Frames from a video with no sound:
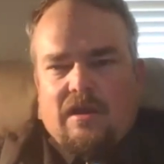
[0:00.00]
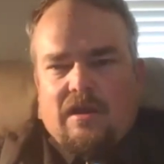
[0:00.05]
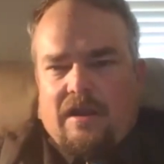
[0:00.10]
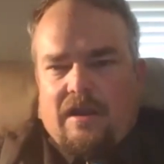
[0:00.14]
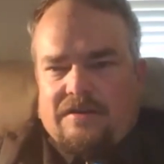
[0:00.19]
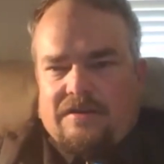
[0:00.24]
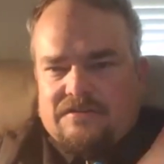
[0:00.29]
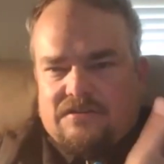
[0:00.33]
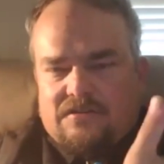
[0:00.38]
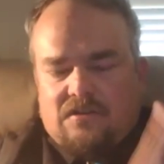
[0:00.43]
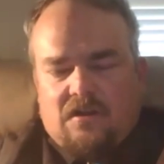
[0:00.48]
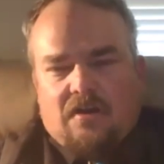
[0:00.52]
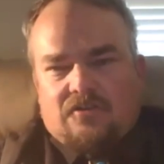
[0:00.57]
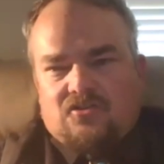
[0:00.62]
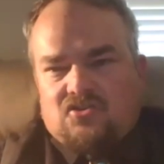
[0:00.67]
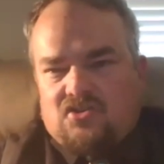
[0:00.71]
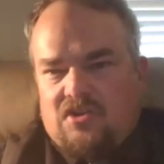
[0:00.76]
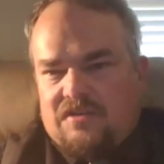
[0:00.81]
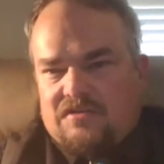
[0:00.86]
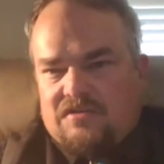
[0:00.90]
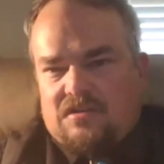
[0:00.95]
And it's not
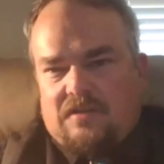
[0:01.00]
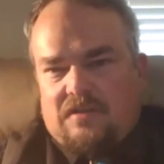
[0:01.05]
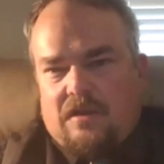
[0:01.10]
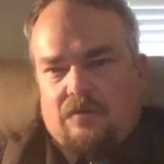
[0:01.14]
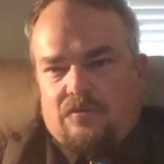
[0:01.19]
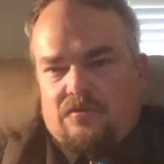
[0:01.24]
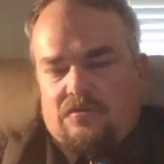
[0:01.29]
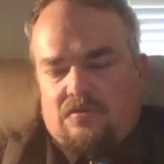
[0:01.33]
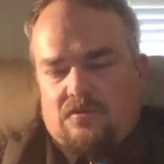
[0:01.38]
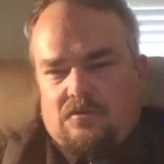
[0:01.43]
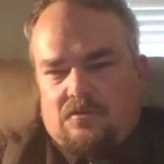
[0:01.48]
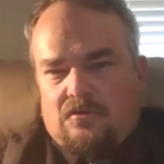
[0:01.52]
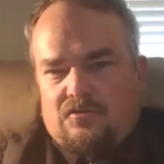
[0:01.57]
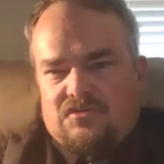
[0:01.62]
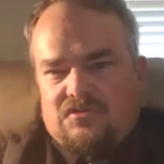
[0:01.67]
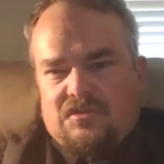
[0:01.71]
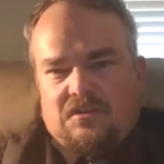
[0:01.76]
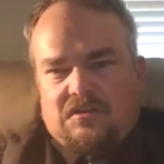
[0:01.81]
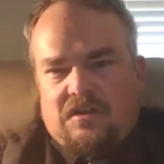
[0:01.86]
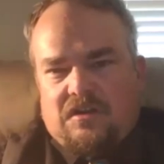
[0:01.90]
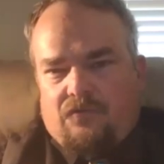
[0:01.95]
just that they were
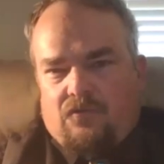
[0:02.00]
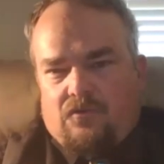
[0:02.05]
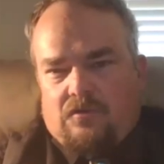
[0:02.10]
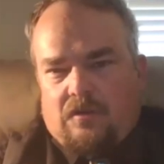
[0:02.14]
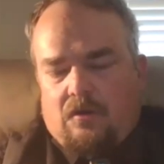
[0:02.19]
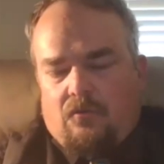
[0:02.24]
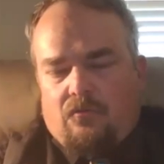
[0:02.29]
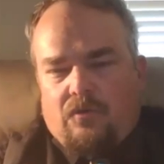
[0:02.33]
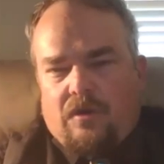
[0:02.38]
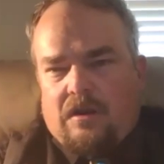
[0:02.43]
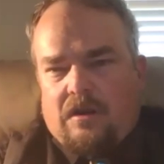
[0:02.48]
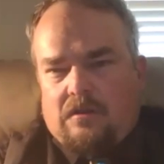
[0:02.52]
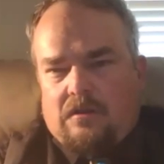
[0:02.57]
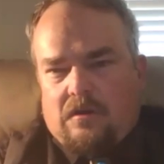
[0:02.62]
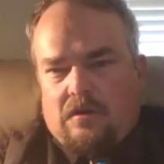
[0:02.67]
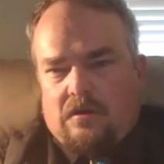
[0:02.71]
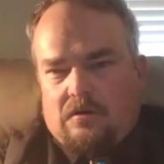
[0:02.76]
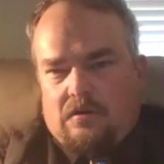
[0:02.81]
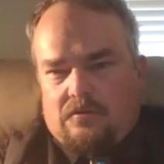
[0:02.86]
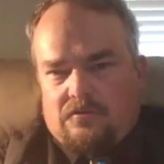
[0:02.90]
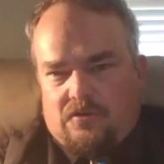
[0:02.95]
using they're reading
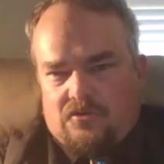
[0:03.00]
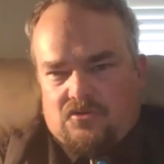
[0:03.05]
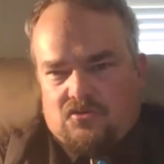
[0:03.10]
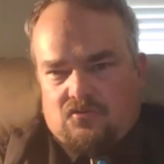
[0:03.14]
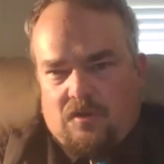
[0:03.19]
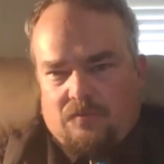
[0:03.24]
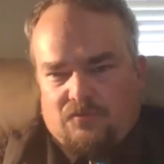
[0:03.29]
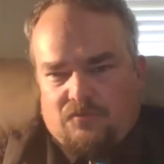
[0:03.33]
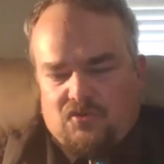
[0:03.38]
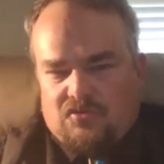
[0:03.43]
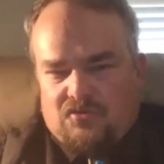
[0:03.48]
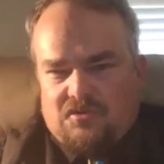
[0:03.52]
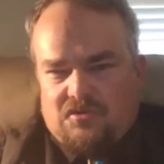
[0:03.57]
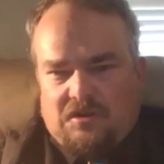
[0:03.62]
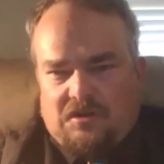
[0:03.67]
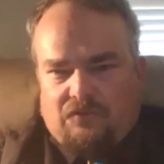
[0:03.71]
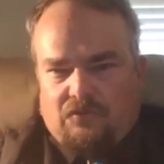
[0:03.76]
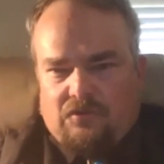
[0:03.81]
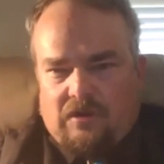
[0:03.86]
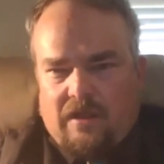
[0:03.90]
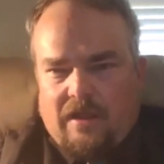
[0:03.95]
their scriptures in a
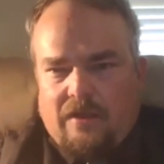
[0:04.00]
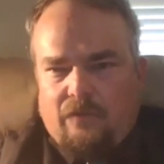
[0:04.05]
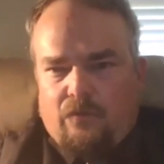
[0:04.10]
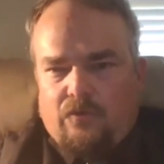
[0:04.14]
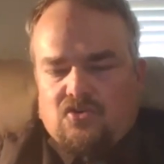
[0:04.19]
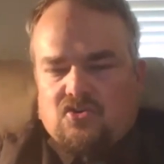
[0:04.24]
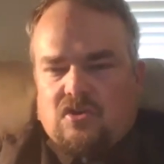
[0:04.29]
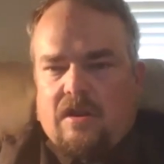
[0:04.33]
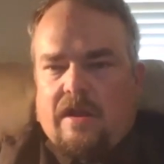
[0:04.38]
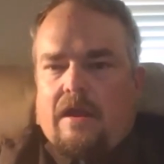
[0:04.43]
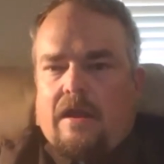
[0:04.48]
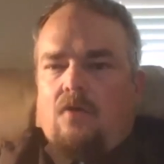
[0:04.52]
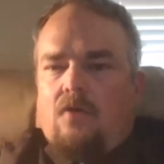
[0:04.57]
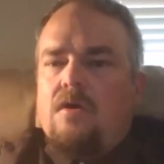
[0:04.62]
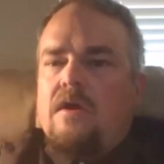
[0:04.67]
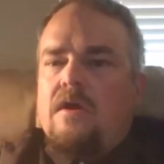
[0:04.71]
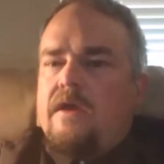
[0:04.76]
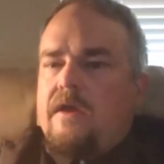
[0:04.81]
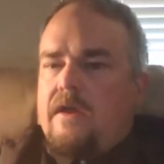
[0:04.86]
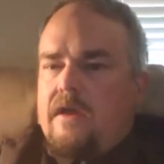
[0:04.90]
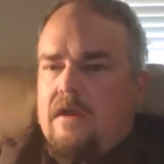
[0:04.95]
different language now.
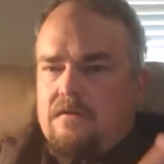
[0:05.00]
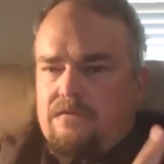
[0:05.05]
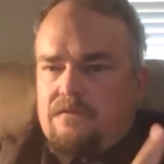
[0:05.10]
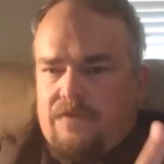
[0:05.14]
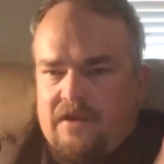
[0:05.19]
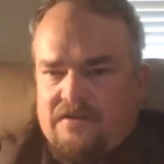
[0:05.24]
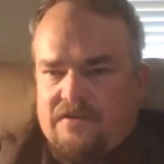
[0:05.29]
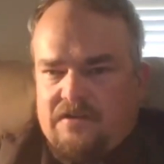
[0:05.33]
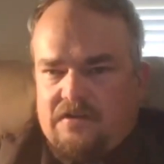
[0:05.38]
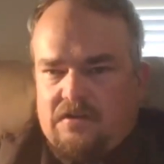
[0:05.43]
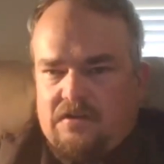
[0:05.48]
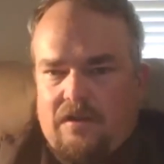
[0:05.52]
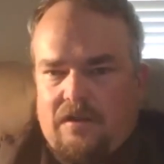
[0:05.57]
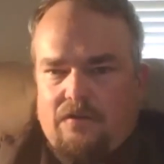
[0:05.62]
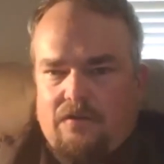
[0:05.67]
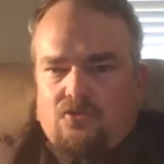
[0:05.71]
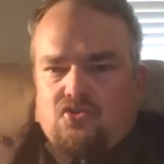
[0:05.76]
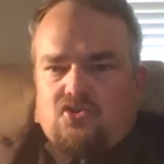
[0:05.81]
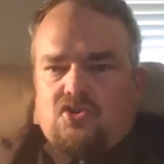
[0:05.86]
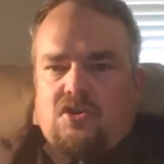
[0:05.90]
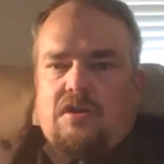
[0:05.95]
It affected
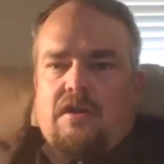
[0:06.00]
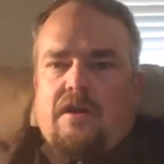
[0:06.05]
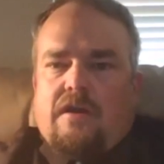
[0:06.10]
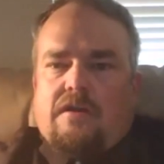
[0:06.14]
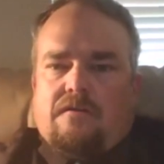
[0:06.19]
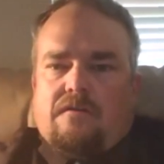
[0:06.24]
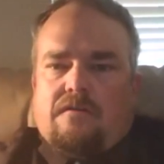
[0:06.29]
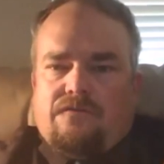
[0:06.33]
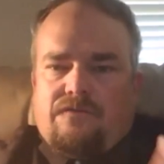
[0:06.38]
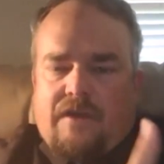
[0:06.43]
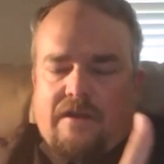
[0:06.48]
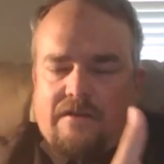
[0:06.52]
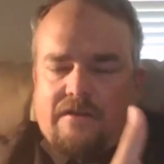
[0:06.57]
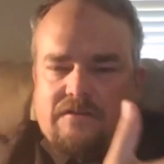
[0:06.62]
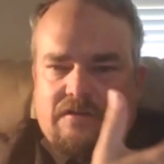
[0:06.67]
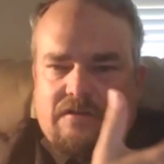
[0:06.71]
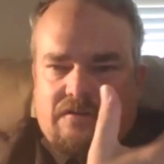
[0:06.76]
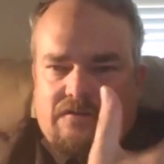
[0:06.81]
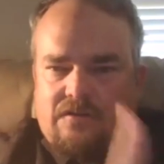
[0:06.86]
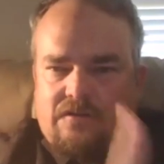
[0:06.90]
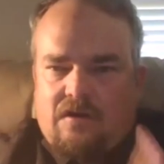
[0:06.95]
liturgy, it
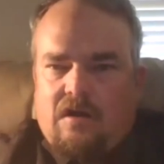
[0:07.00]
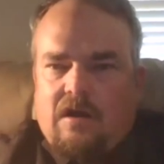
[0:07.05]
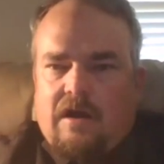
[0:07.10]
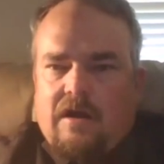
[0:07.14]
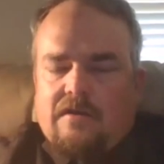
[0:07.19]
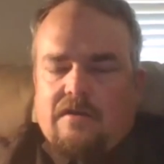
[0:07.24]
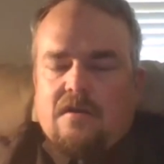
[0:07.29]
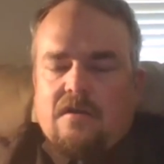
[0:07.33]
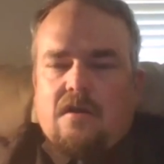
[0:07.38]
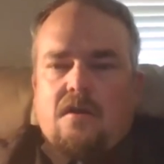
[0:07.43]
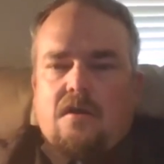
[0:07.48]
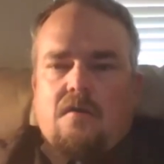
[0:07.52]
affected thought.